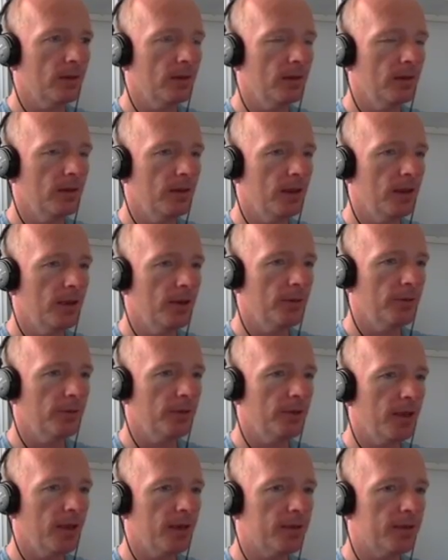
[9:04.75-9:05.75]
Now,
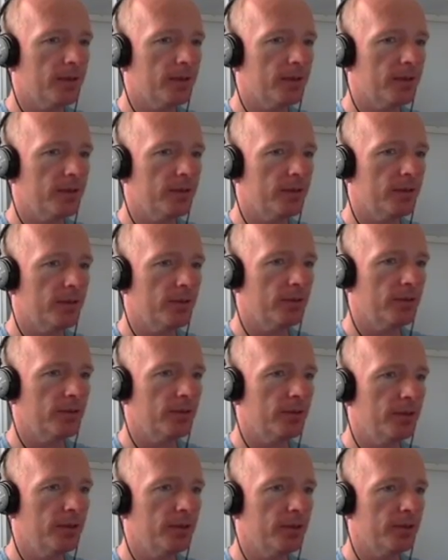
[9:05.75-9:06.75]
the exit is got
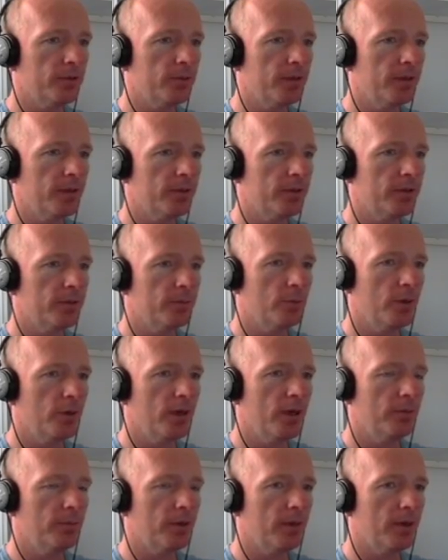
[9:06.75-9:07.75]
to be this way
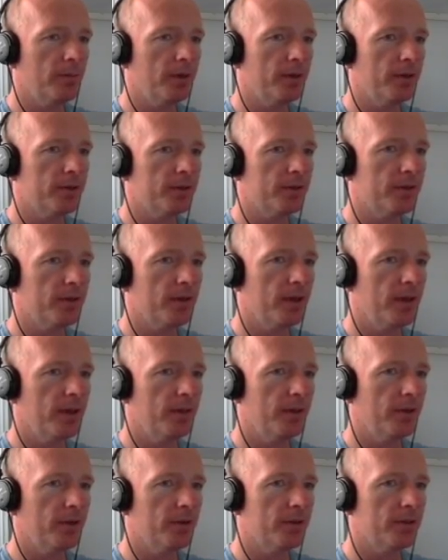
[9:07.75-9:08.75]
somewhere, but is it to the
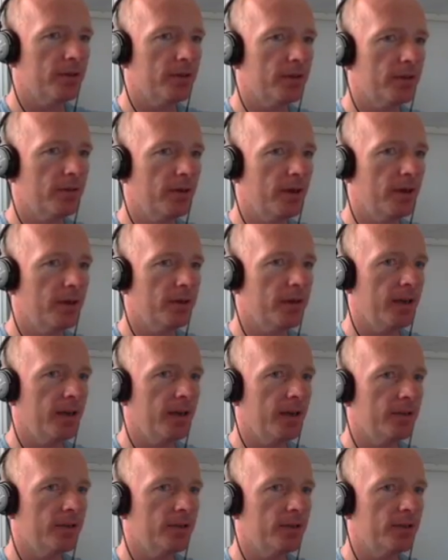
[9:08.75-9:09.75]
left or is it to the right?
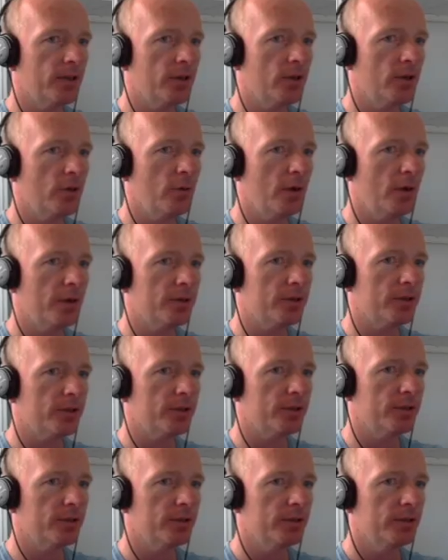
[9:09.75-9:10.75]
That is the
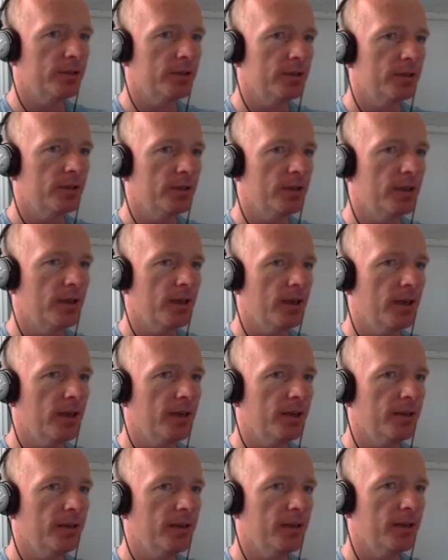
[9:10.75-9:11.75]
question. And
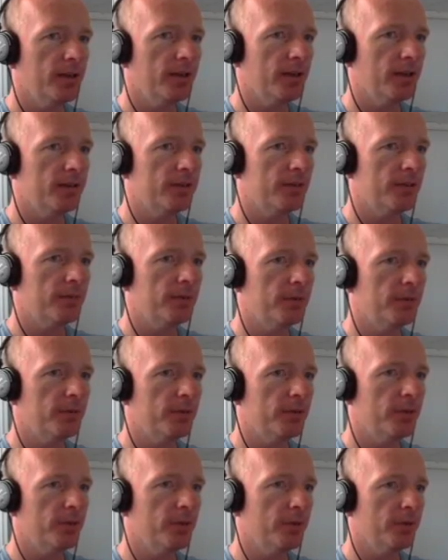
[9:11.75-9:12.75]
I think it definitely
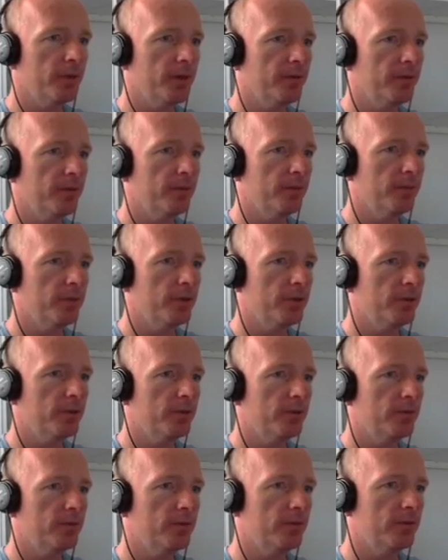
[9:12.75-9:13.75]
was the other way.
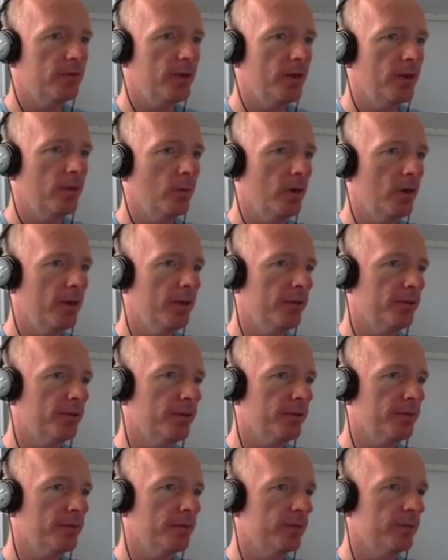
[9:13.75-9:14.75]
Which, and why
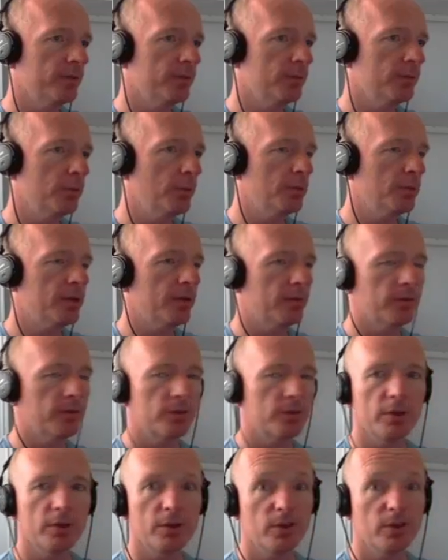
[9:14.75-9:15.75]
not? Put yourself on
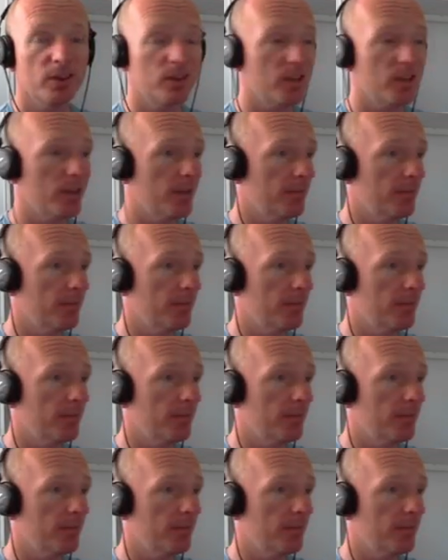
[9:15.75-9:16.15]
screen so you can see.